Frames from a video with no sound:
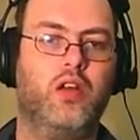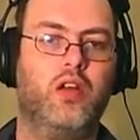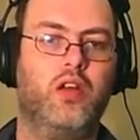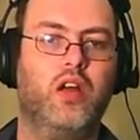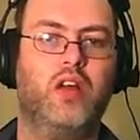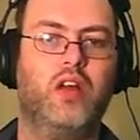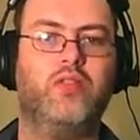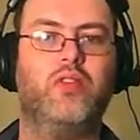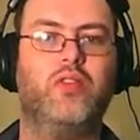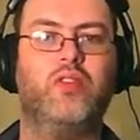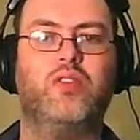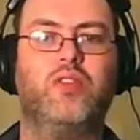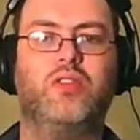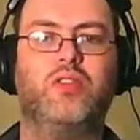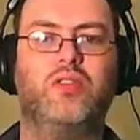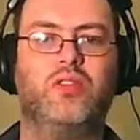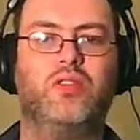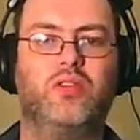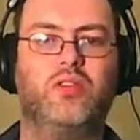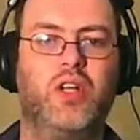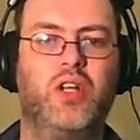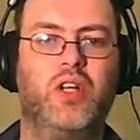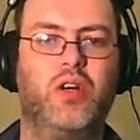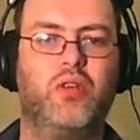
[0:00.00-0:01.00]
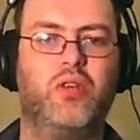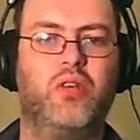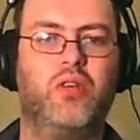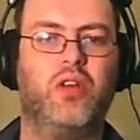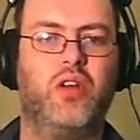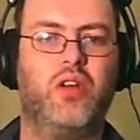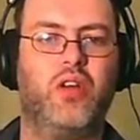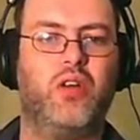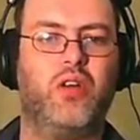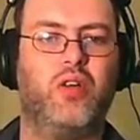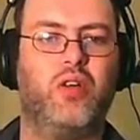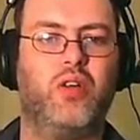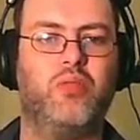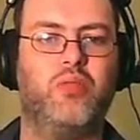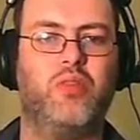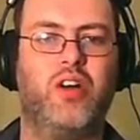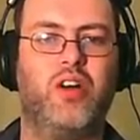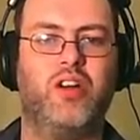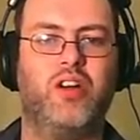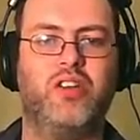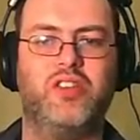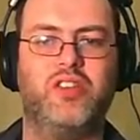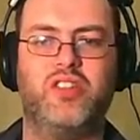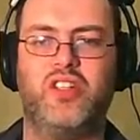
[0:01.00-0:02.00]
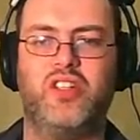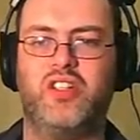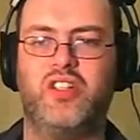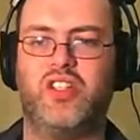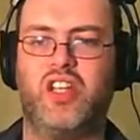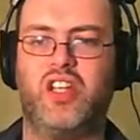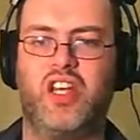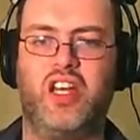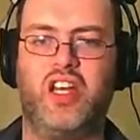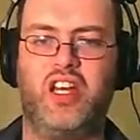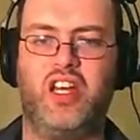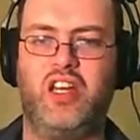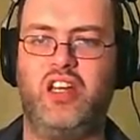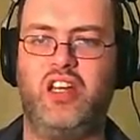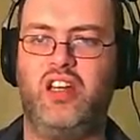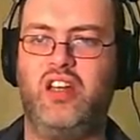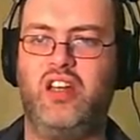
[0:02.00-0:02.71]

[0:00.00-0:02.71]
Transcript: Uh, no, no, no, no. Come on. Seriously.